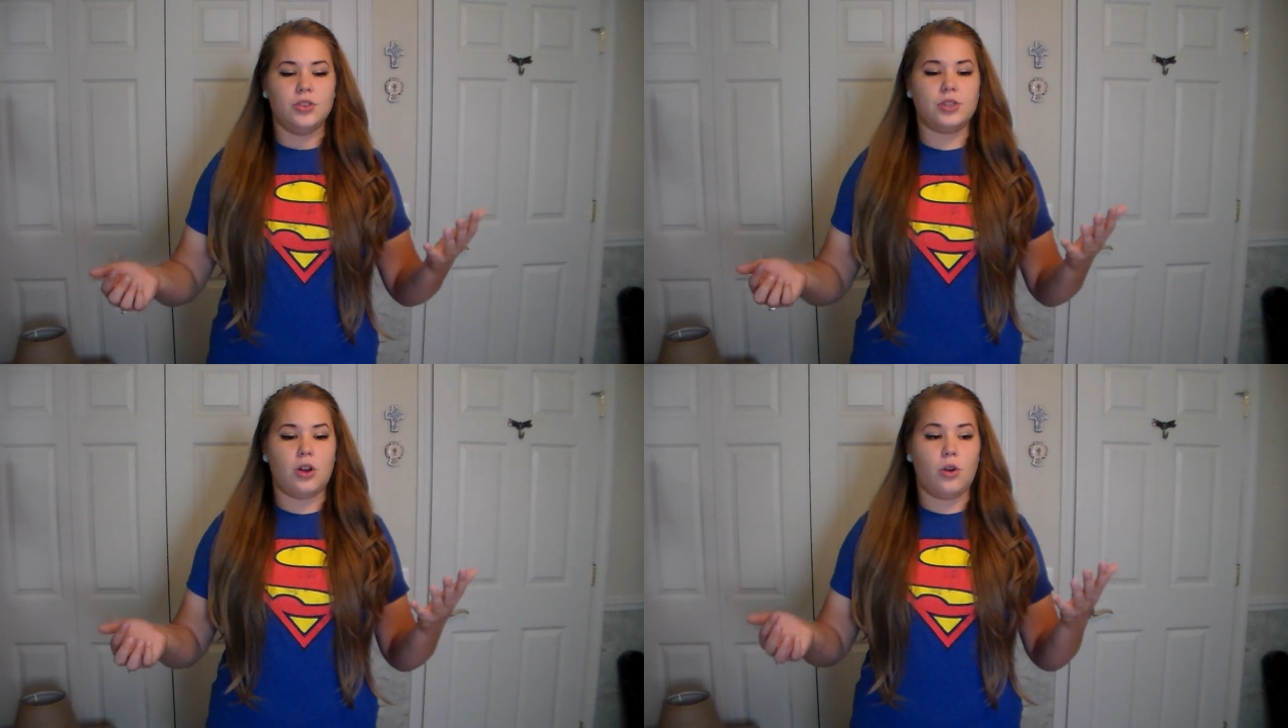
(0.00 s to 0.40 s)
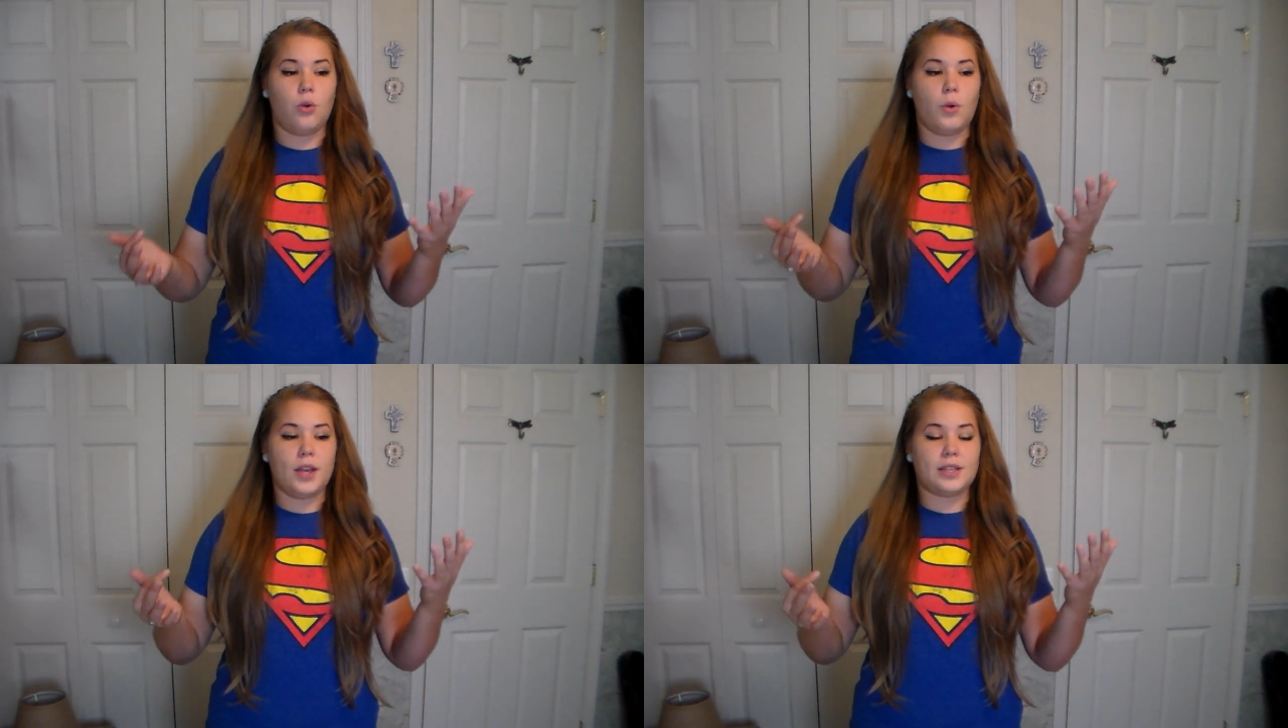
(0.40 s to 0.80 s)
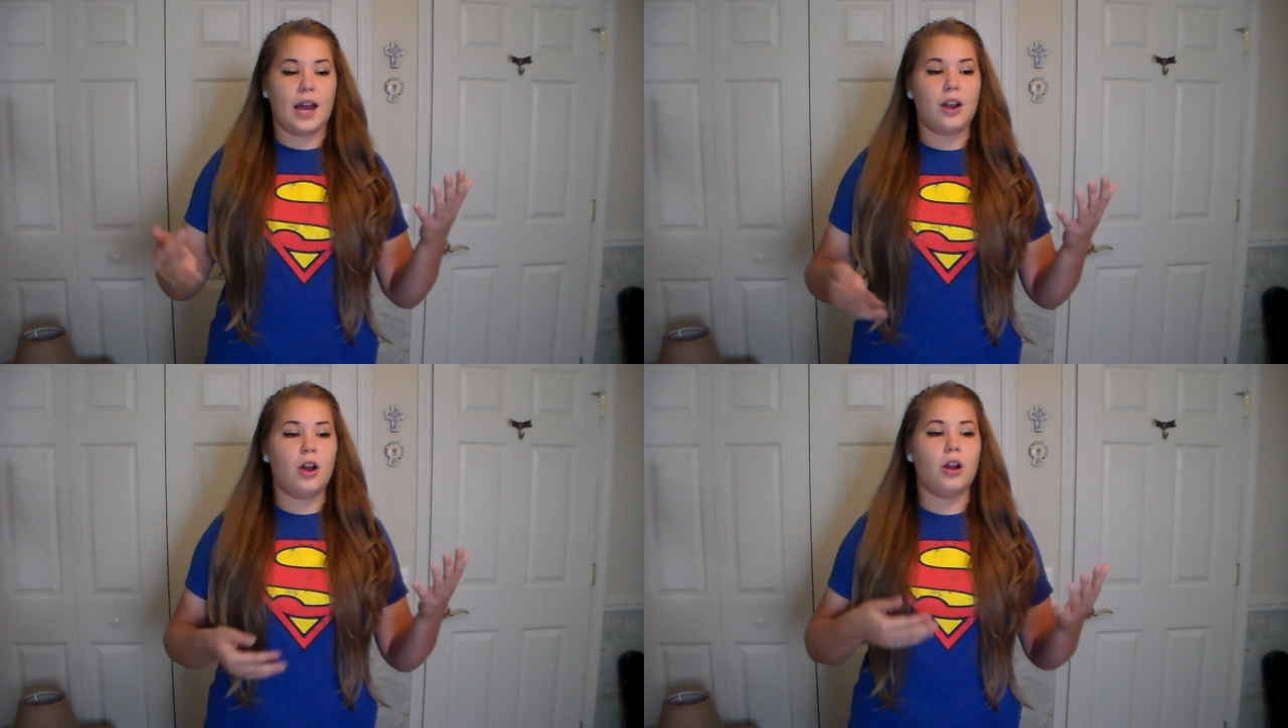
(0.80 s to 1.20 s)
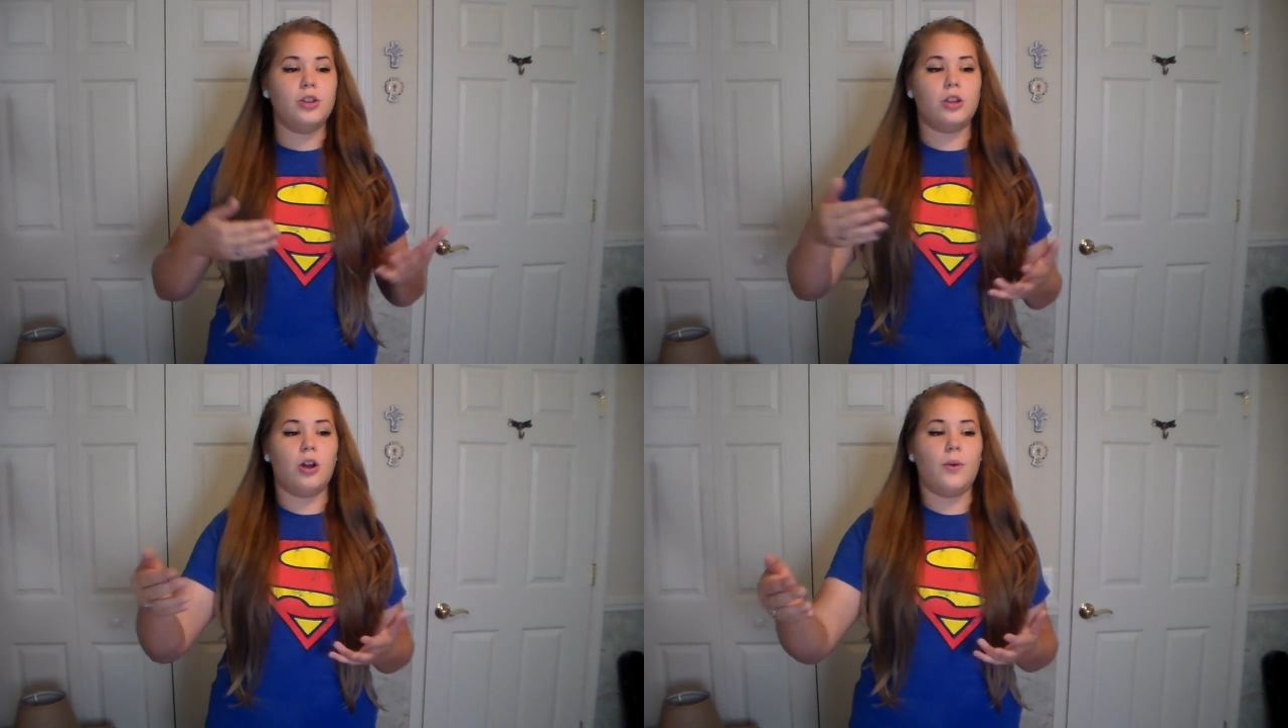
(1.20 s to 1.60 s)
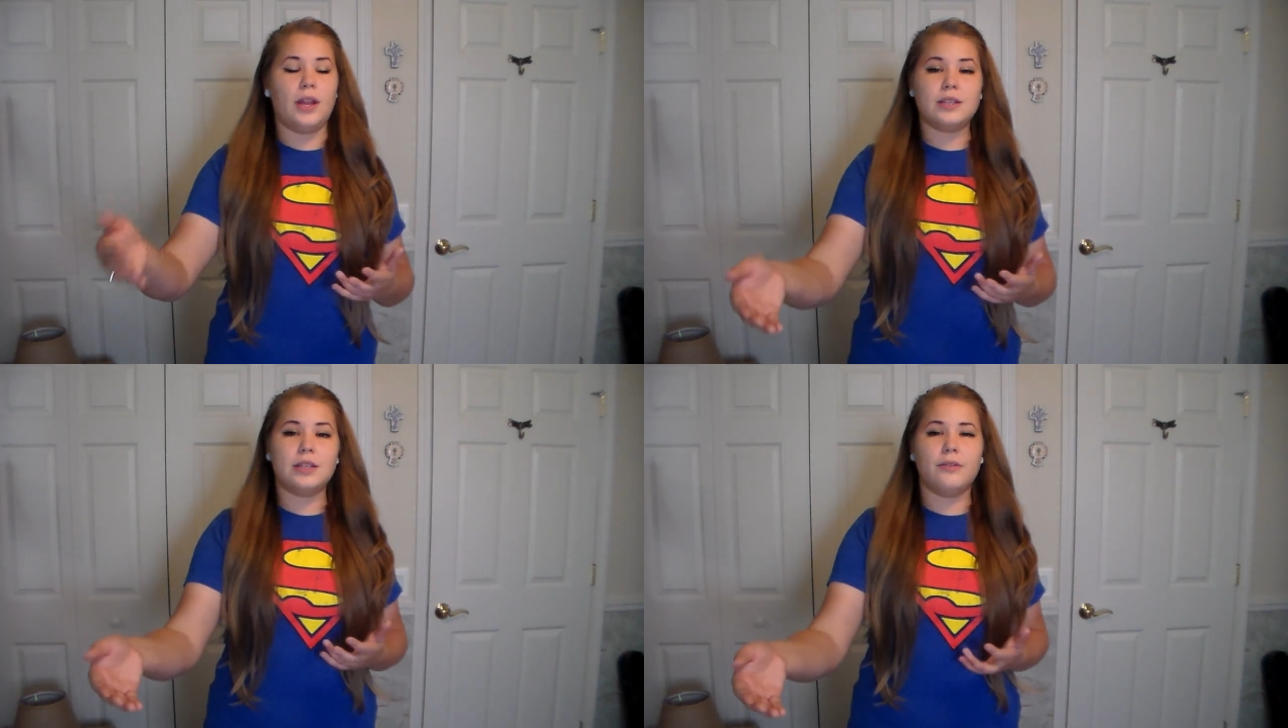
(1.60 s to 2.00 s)
So it's kind of hard to go
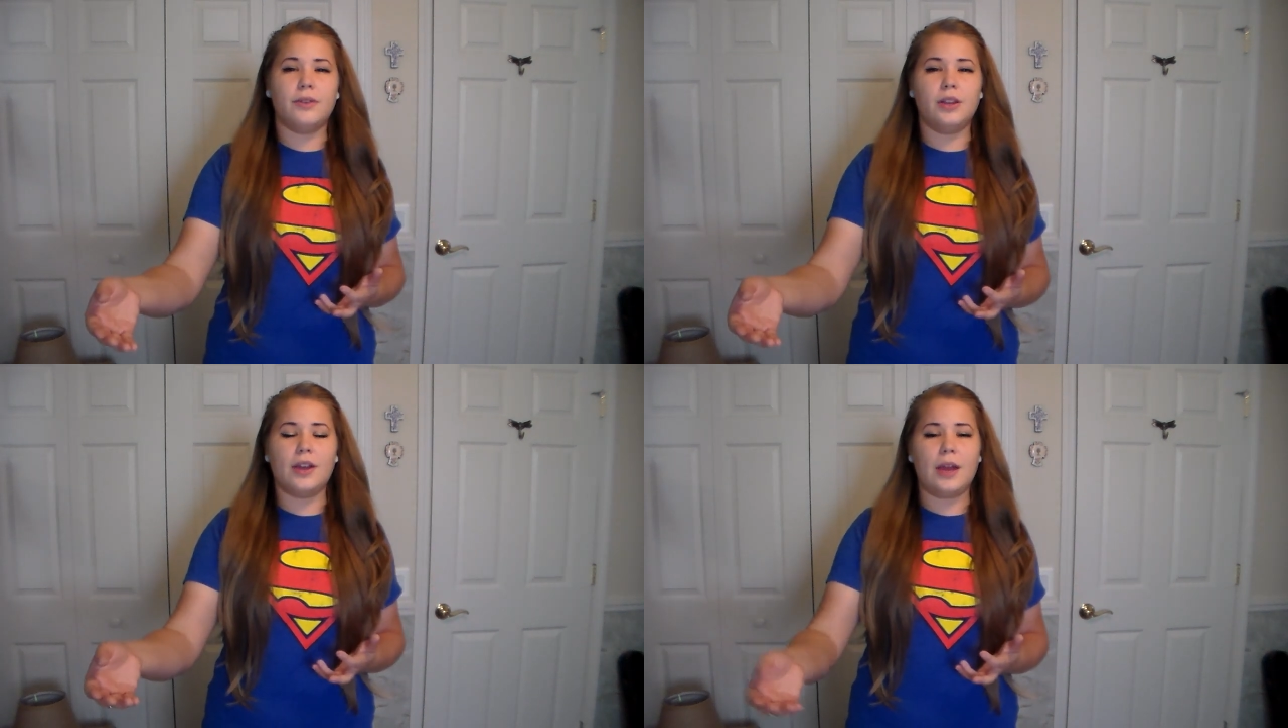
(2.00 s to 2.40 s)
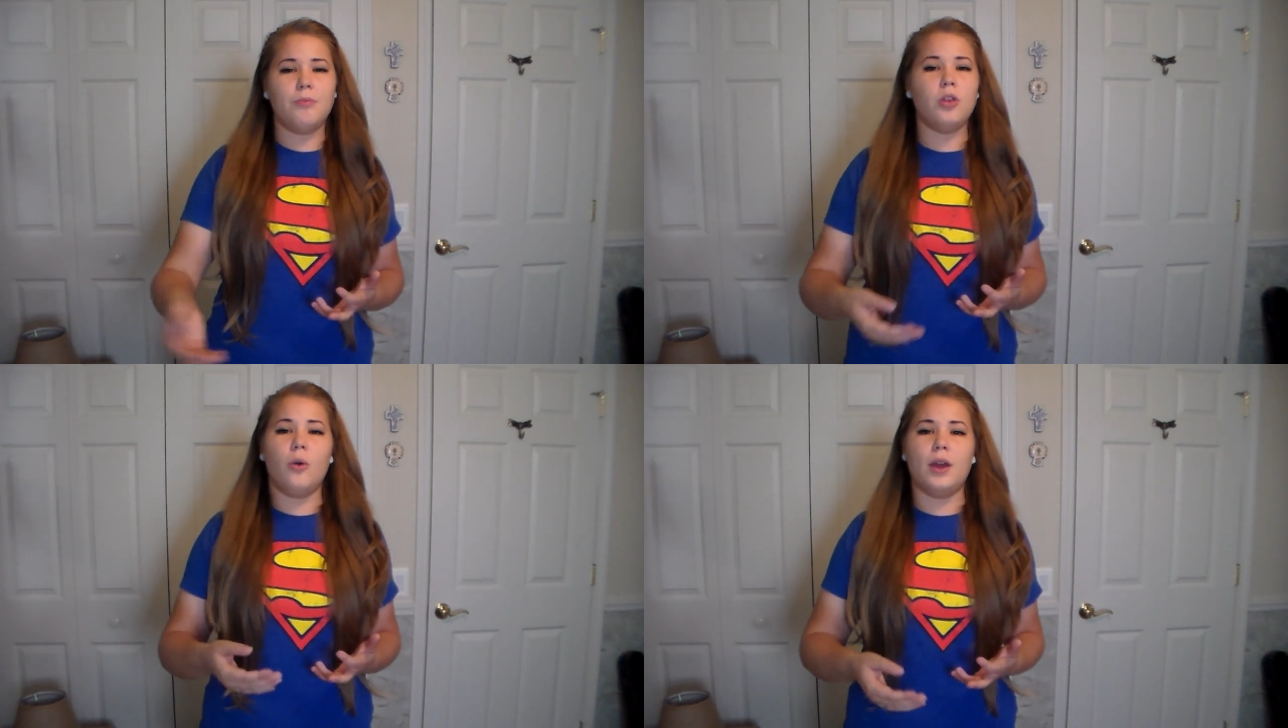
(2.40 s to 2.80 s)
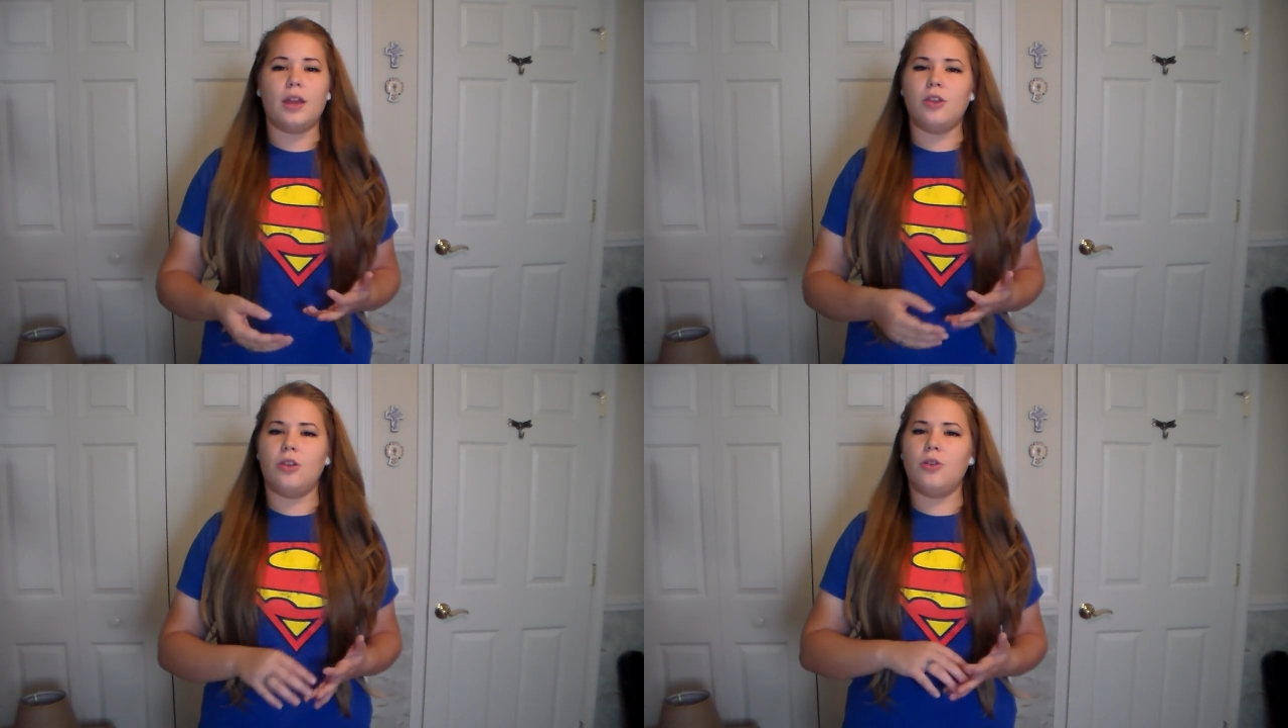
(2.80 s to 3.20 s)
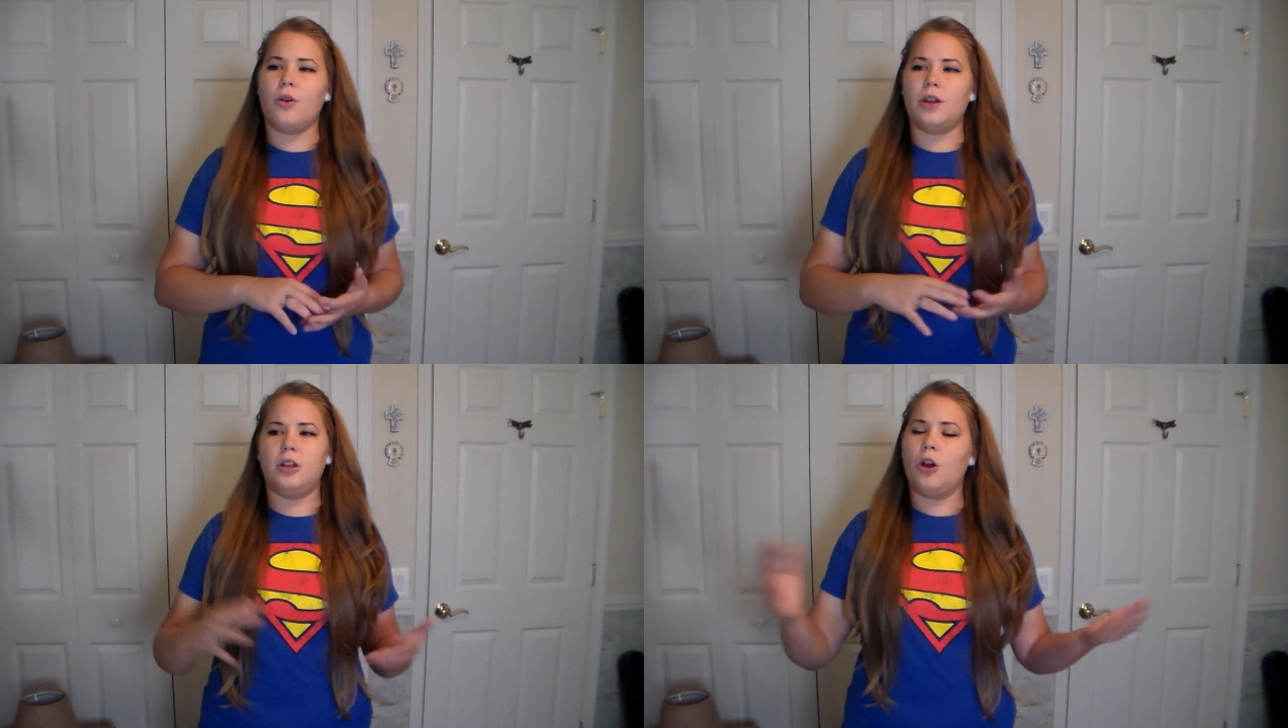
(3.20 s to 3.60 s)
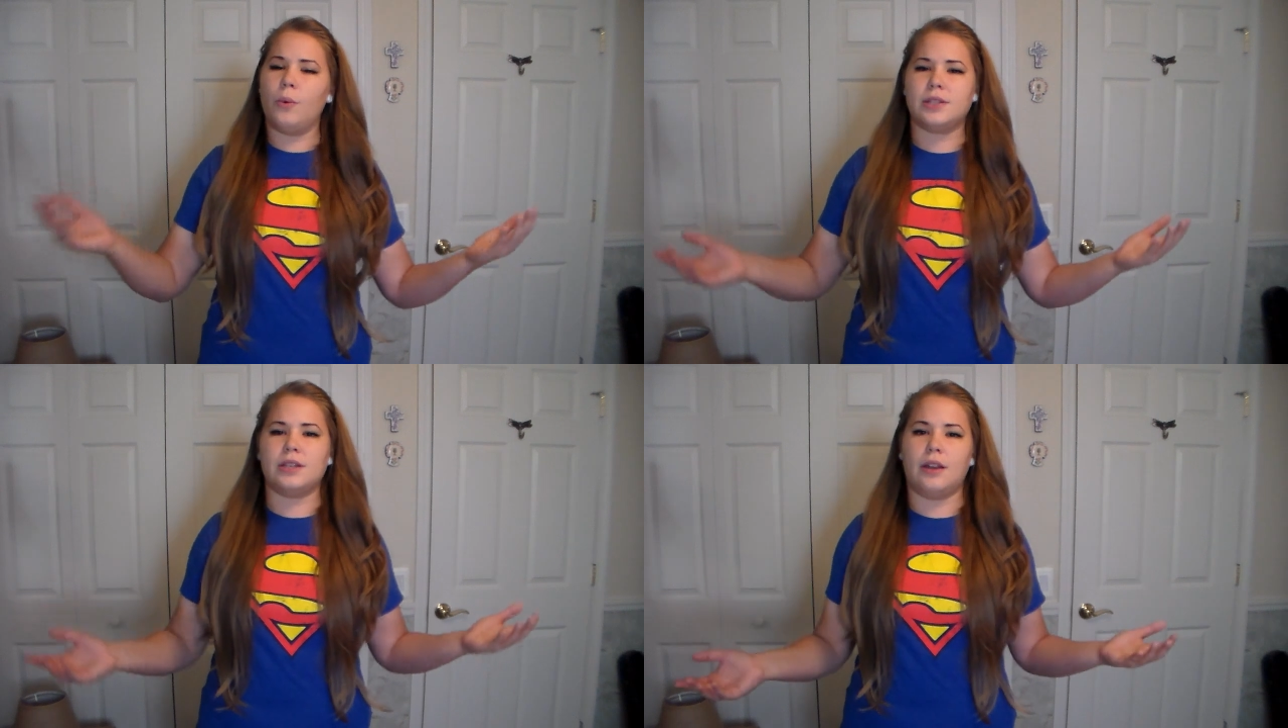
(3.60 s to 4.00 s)
into the video game knowing you already know
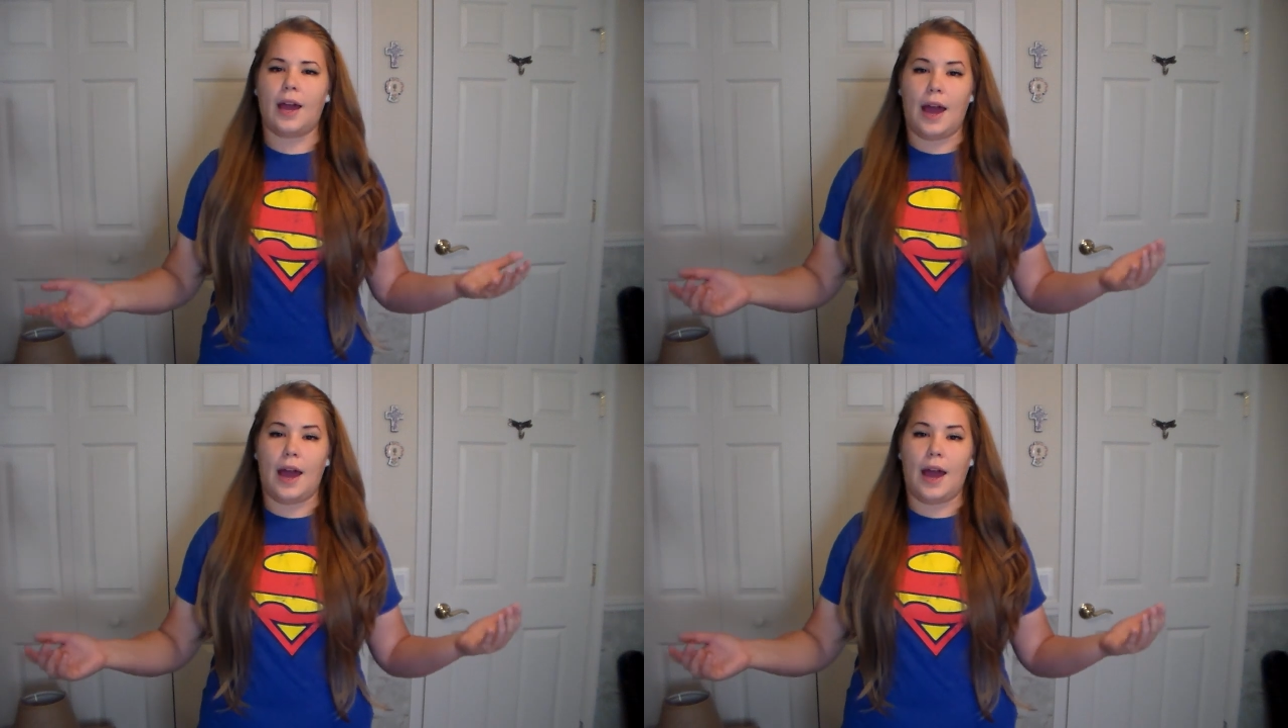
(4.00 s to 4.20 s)
what's going to